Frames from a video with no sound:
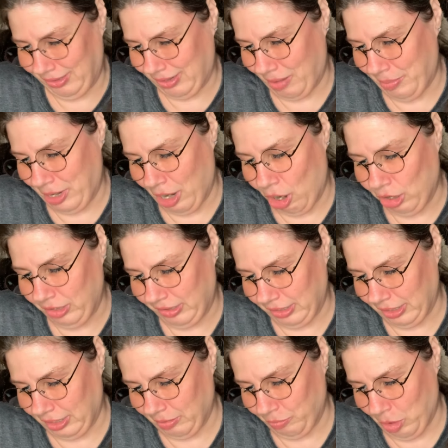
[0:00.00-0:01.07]
I mean, honestly,
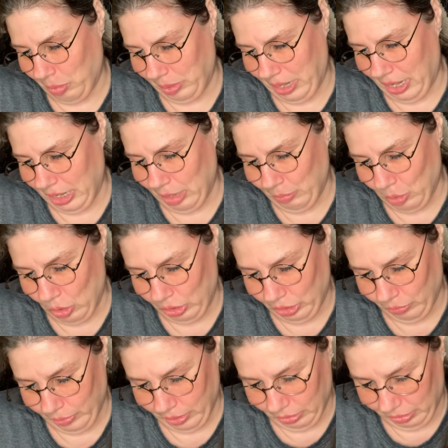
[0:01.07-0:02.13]
it could probably hang up all year
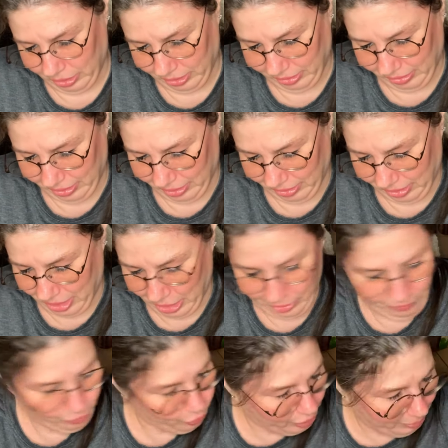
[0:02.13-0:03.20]
round because it's kind
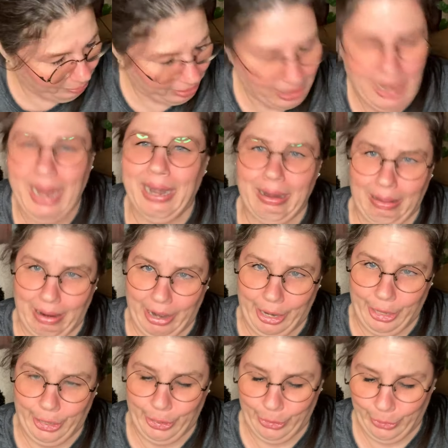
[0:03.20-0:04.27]
of creepy and kind of
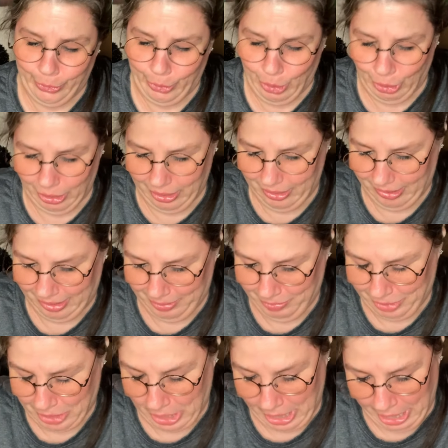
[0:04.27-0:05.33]
cute all at the same
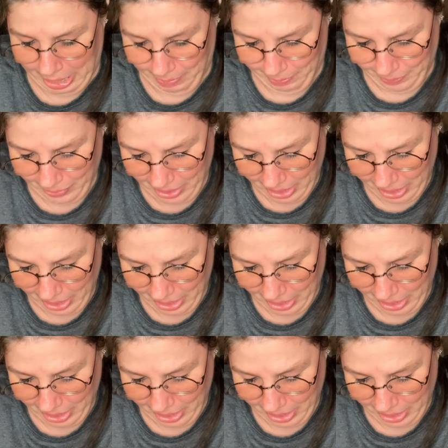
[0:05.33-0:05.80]
time.